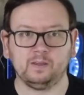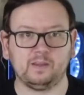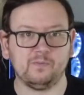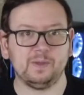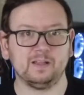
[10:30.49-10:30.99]

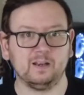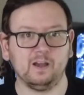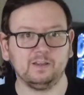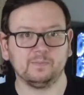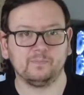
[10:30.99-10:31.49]
give me the
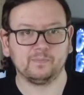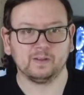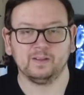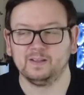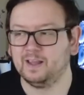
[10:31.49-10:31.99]
light,
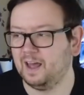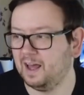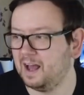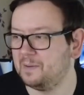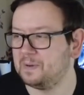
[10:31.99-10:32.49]

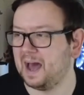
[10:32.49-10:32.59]
and